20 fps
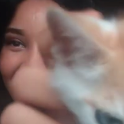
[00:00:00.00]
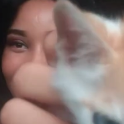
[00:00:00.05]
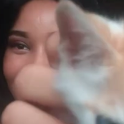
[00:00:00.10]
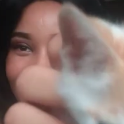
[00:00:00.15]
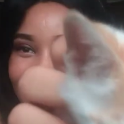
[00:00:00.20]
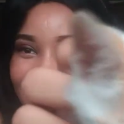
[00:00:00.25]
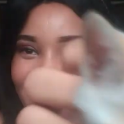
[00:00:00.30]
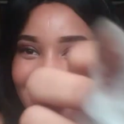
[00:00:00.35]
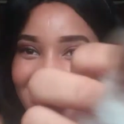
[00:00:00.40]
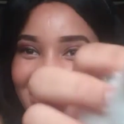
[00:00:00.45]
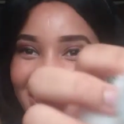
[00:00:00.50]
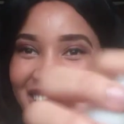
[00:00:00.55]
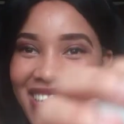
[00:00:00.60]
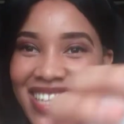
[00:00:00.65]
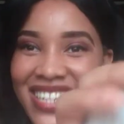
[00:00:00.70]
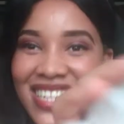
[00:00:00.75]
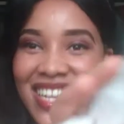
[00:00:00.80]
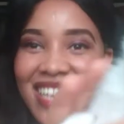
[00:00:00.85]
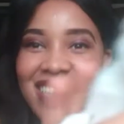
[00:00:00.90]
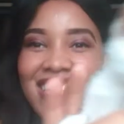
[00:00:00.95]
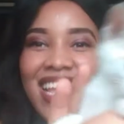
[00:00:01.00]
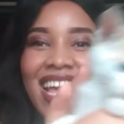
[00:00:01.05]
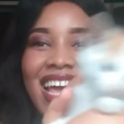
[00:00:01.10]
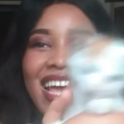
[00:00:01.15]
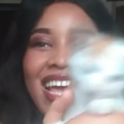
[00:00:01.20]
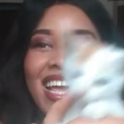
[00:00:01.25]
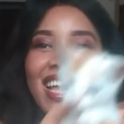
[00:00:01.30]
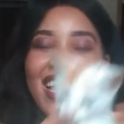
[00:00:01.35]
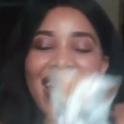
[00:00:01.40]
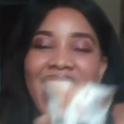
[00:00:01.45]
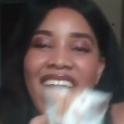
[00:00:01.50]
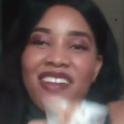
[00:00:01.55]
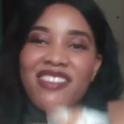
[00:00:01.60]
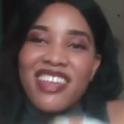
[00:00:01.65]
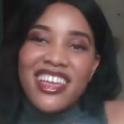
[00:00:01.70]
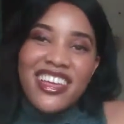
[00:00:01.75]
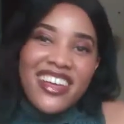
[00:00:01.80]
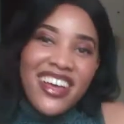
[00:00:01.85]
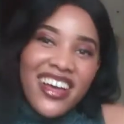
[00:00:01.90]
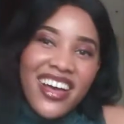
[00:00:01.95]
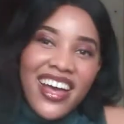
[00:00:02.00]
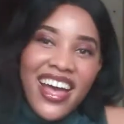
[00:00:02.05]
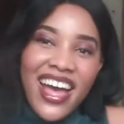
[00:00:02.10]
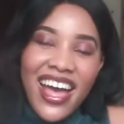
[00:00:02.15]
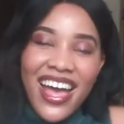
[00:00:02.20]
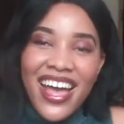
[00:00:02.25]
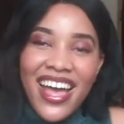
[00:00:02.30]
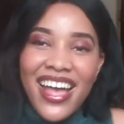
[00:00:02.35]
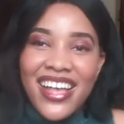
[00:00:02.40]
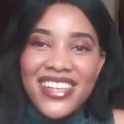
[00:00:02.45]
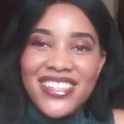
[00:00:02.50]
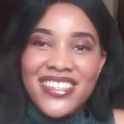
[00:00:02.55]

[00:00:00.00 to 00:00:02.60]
Oh my goodness. Yeah, we got her